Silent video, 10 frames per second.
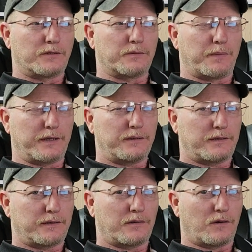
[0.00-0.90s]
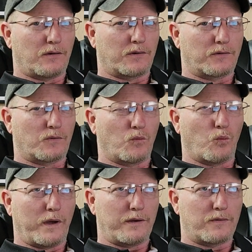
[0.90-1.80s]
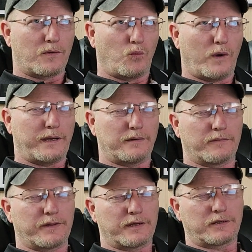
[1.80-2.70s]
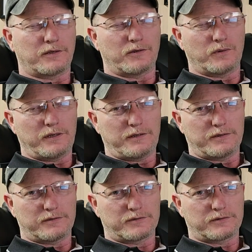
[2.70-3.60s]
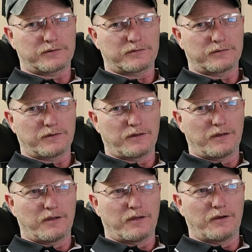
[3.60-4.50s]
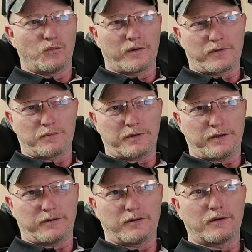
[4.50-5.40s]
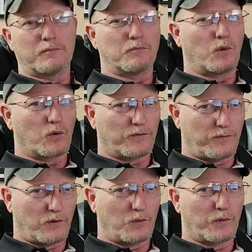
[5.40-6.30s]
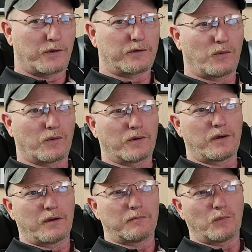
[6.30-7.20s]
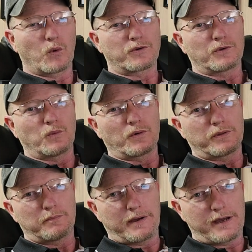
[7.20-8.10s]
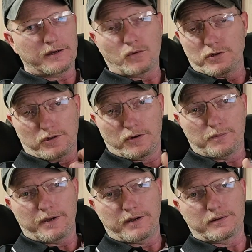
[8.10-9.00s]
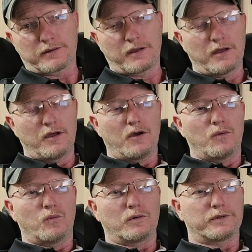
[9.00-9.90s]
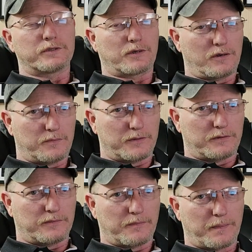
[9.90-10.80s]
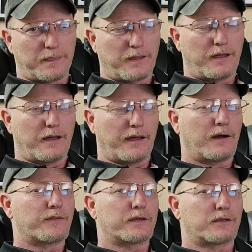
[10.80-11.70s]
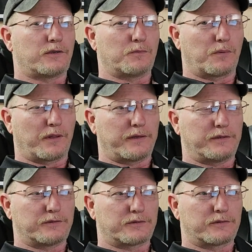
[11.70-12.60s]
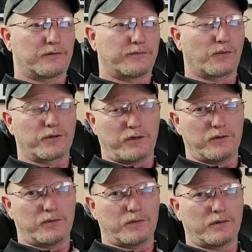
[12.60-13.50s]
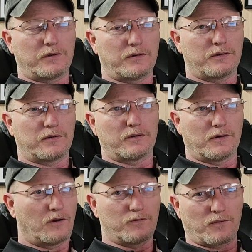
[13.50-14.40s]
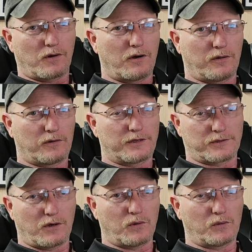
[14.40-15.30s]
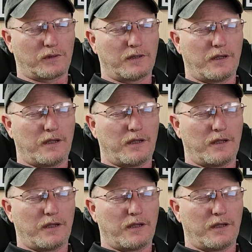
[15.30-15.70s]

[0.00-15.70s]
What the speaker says: depending on where the weight of that cue is, whether it be more forward or more toward the back or your grip hand, will determine how that cue plays for you overall as a whole.